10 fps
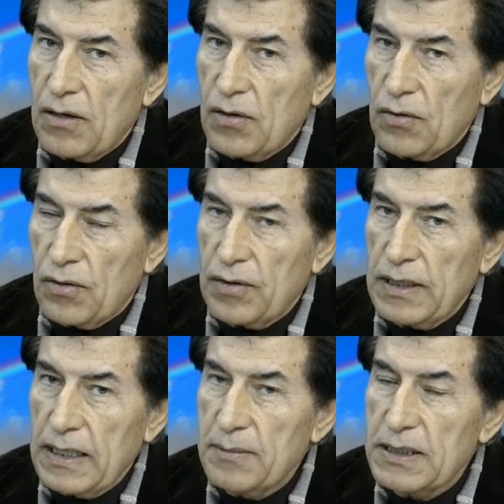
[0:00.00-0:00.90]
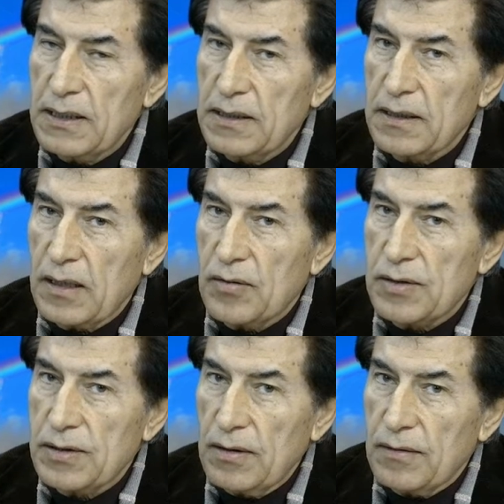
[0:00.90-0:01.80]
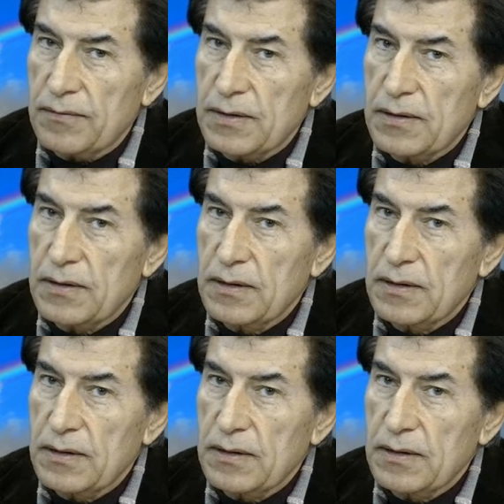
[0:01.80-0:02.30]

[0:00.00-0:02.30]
or imitating ourselves